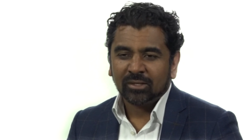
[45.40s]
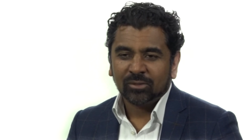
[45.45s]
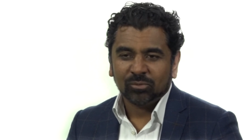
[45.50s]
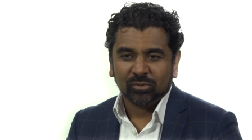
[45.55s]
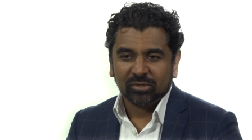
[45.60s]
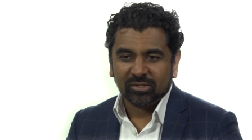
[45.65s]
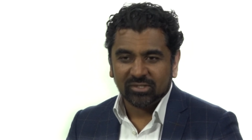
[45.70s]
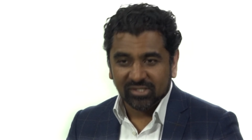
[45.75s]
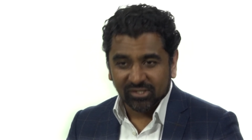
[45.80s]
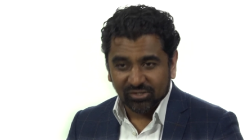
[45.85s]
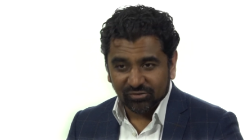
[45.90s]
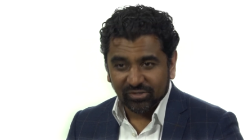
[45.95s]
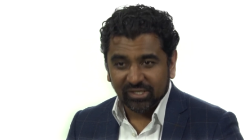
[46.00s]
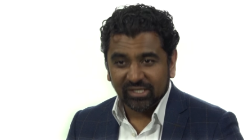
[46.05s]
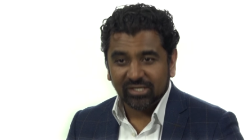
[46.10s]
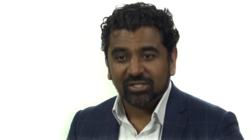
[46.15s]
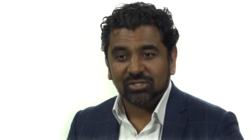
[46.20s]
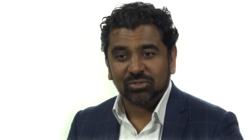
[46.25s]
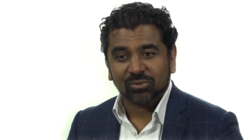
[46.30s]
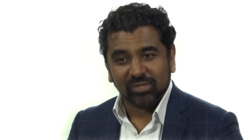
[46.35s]
with
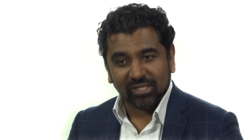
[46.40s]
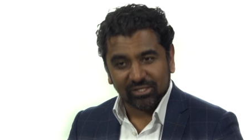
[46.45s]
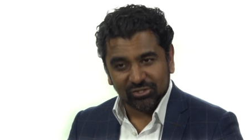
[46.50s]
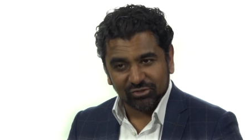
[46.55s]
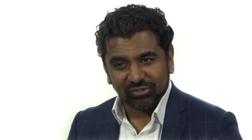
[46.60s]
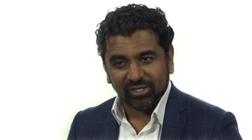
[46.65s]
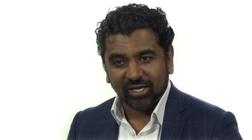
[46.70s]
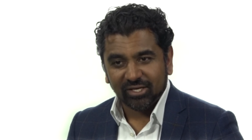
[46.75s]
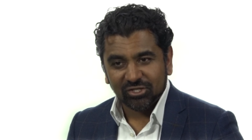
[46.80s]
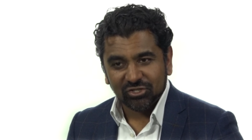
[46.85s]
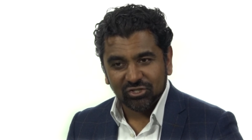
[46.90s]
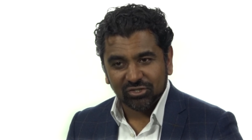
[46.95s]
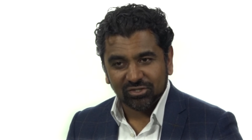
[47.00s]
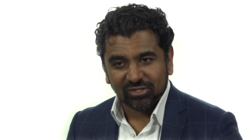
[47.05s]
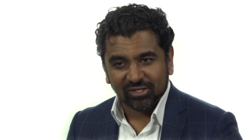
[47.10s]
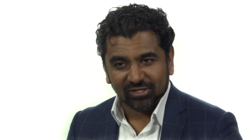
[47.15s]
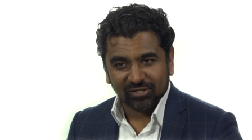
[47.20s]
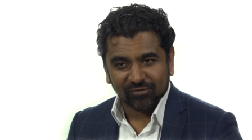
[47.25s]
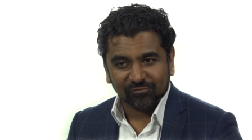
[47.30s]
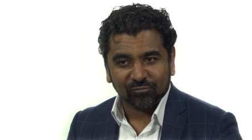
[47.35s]
degrees, with education,
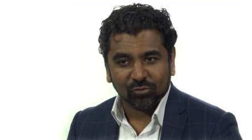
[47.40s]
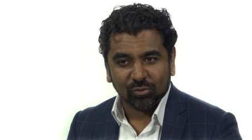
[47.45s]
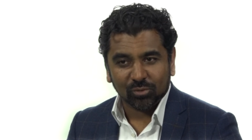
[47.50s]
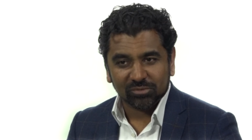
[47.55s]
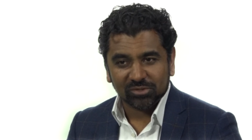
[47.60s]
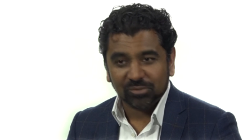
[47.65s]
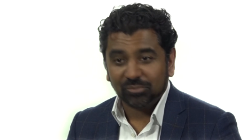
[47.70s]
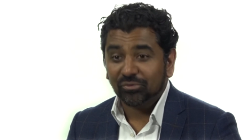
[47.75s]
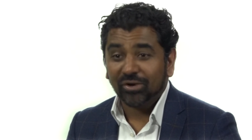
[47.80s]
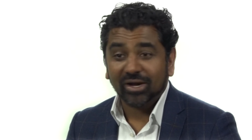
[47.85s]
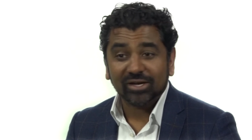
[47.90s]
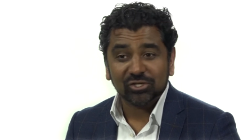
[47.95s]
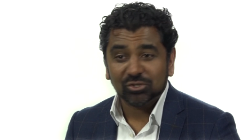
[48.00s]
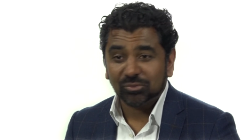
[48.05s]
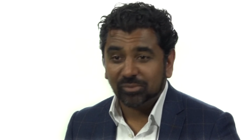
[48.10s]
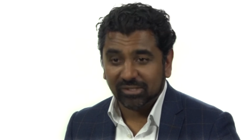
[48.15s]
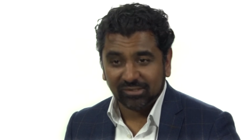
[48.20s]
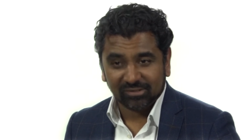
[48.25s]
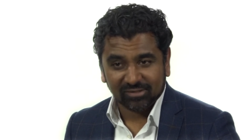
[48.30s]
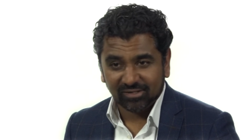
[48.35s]
and they formed a brand new
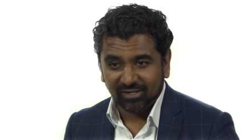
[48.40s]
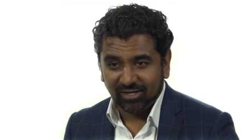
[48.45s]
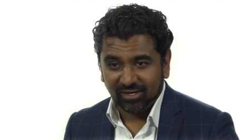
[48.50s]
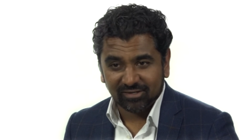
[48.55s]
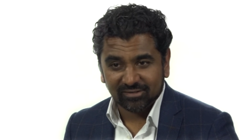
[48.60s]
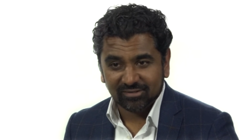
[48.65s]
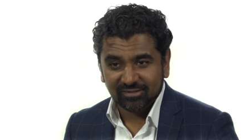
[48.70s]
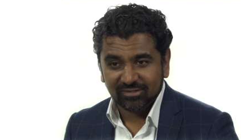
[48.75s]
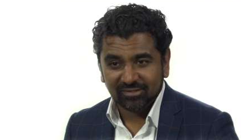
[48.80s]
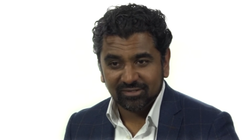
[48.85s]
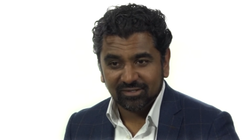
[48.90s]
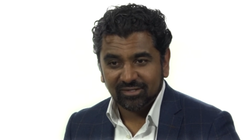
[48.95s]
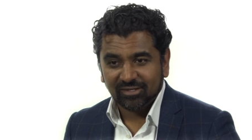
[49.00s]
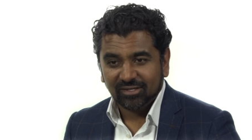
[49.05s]
middle class.